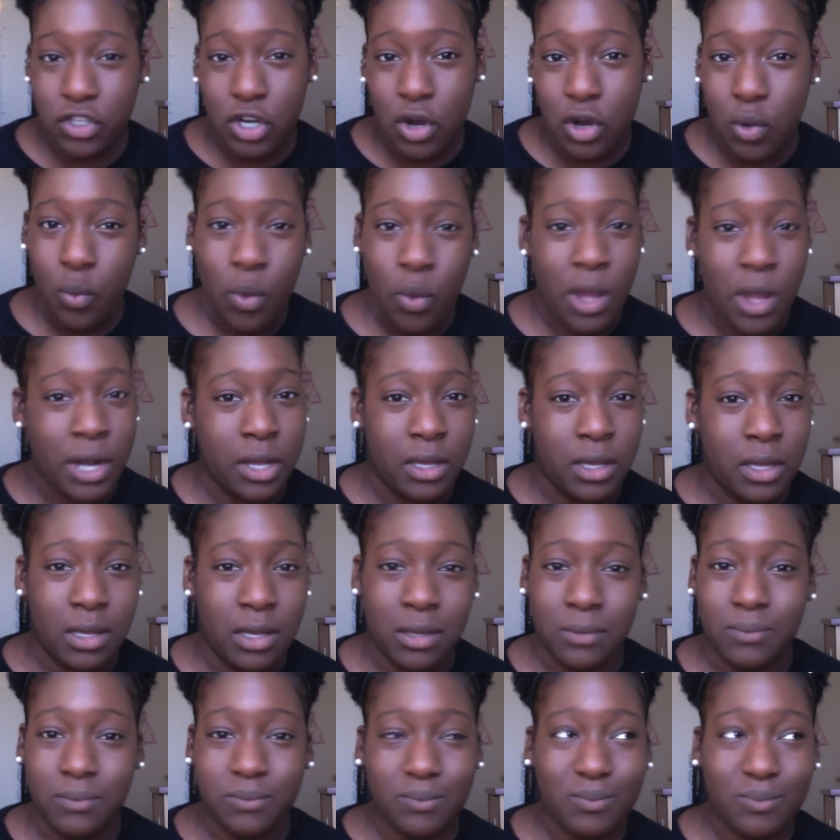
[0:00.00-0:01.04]
You don't want
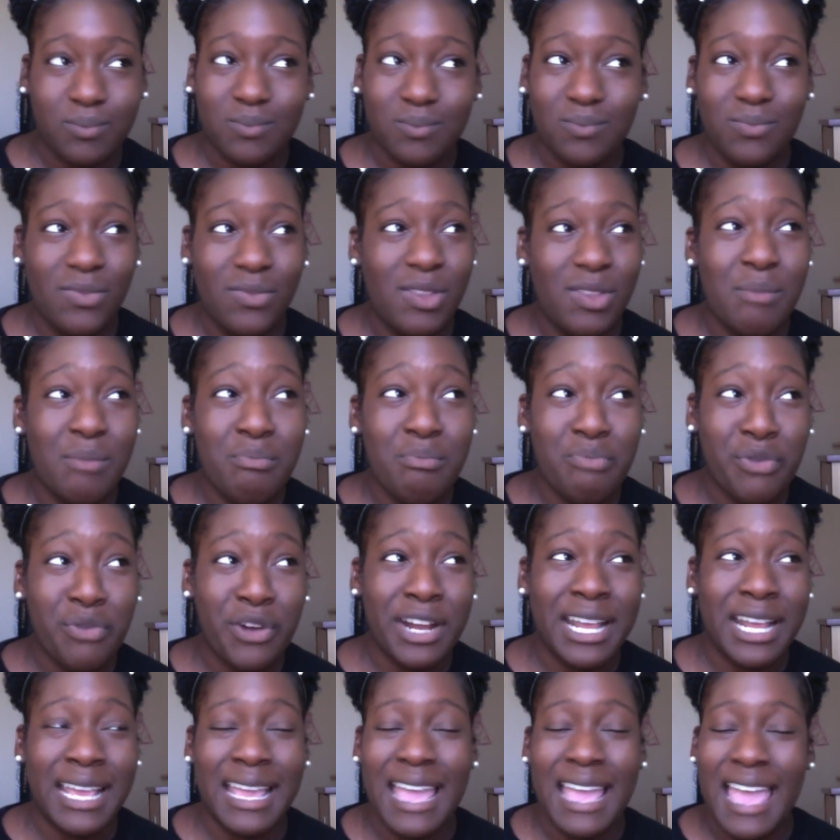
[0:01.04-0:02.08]
to
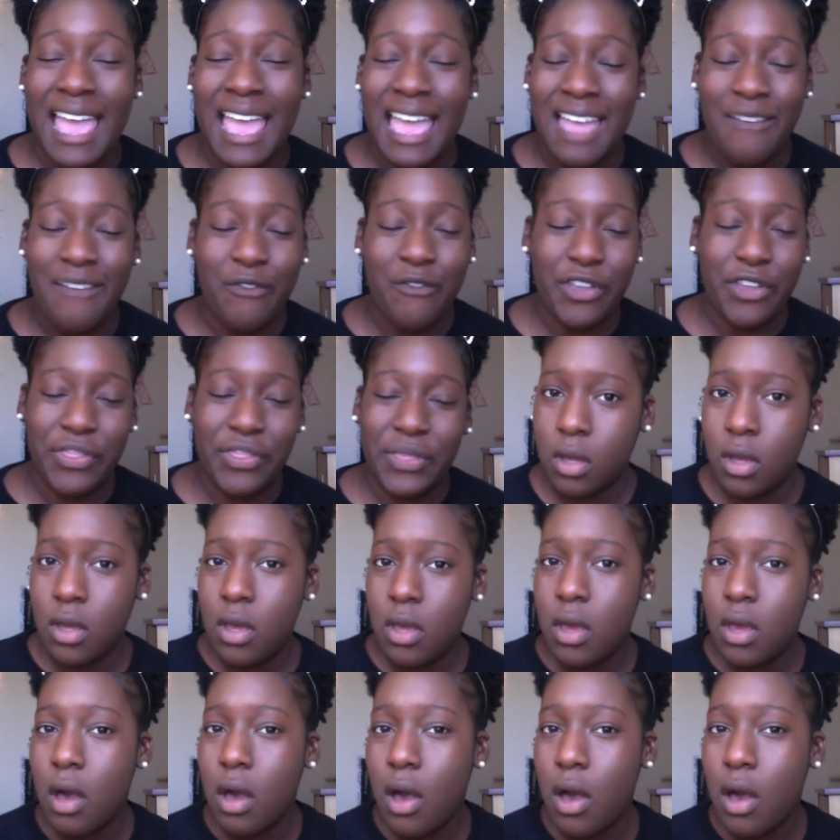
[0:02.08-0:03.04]
bring everything.